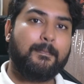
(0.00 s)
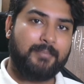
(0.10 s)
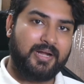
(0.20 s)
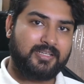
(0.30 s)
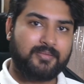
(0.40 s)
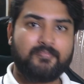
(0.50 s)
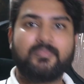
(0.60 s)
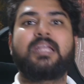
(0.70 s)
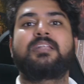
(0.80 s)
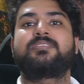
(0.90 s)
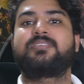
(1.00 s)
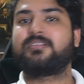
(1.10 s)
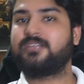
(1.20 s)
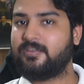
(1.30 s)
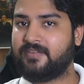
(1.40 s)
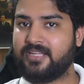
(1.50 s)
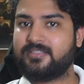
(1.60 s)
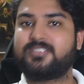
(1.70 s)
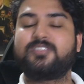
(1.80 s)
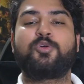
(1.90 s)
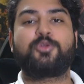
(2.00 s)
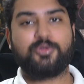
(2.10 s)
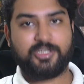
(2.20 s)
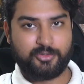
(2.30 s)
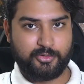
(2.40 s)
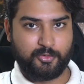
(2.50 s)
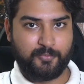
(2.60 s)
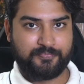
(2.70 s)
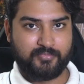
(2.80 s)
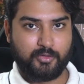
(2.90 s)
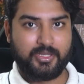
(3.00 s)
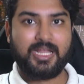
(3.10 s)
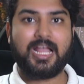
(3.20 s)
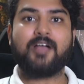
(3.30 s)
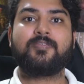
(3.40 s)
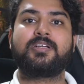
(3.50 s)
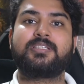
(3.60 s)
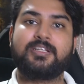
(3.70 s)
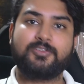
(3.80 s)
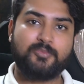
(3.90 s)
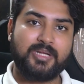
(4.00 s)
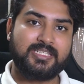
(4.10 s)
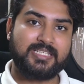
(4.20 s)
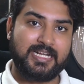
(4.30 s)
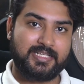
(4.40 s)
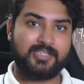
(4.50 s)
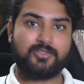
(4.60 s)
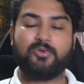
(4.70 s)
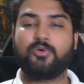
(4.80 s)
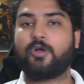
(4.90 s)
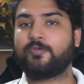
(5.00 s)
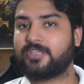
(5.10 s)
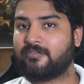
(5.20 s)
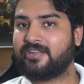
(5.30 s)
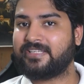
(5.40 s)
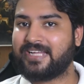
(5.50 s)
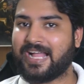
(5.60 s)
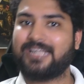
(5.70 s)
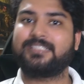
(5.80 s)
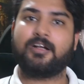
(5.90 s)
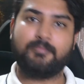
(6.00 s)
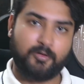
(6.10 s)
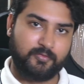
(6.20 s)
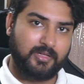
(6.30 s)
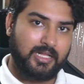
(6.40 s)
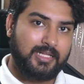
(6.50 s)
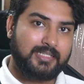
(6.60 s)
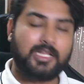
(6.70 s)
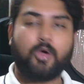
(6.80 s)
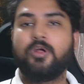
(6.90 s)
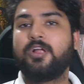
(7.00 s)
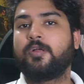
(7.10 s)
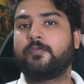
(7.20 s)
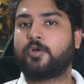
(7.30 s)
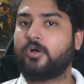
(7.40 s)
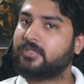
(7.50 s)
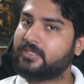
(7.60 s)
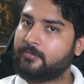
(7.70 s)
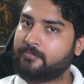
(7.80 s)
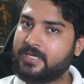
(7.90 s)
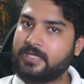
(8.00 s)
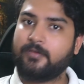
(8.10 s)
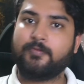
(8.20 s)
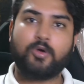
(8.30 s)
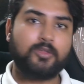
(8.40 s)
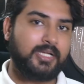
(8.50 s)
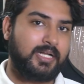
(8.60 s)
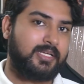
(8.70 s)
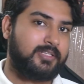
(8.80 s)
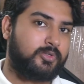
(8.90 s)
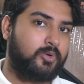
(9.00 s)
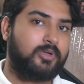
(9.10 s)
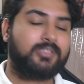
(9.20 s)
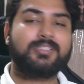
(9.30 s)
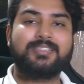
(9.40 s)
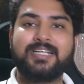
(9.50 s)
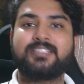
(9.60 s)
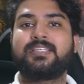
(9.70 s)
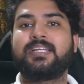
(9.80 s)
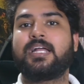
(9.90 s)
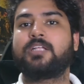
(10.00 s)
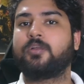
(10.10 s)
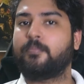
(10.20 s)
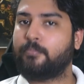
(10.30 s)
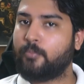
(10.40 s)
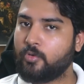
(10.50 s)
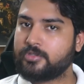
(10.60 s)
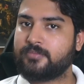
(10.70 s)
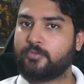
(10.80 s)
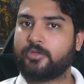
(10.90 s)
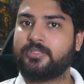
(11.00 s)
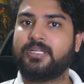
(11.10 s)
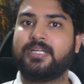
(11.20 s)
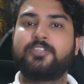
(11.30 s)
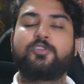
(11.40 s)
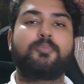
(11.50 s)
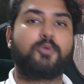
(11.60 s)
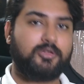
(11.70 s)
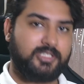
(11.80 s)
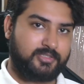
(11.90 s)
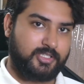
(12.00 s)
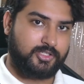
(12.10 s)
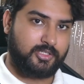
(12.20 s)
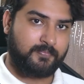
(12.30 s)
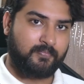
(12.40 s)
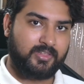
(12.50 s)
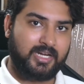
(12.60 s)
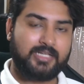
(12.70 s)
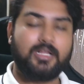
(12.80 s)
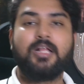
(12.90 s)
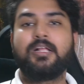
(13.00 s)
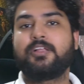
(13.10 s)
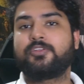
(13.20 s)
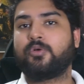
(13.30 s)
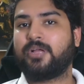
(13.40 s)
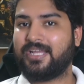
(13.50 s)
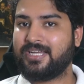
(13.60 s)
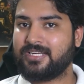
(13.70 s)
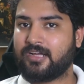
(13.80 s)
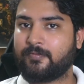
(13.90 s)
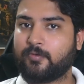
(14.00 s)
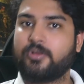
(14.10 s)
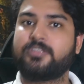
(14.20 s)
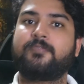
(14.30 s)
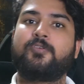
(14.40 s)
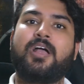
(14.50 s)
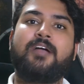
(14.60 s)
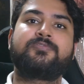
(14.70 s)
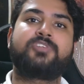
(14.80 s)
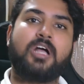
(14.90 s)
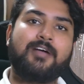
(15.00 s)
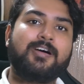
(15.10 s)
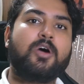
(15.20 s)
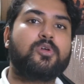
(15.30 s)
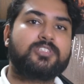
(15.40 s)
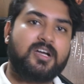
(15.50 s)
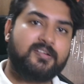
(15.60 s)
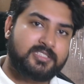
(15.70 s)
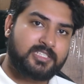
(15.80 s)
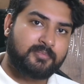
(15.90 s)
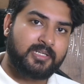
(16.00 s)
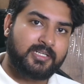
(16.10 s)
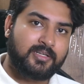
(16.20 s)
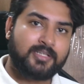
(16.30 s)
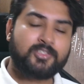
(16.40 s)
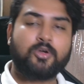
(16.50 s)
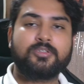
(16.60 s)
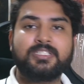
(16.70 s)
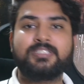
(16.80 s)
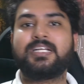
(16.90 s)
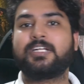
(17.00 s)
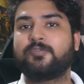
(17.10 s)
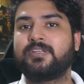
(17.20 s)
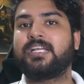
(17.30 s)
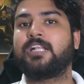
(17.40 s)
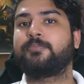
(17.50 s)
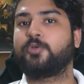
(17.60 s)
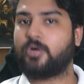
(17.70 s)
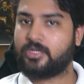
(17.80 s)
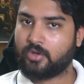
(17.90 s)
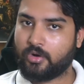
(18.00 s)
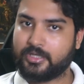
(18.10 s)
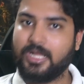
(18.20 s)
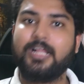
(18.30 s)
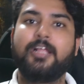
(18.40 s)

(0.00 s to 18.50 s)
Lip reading: But in a general way, this is what you need to do. Okay, have a resume's ATS score of 70 and above. Now, we got the template, we got the ATS score. The next thing and the most important thing is your project section, right? So here, of course, if you have Java or JavaScript related technologies, it will help you a lot.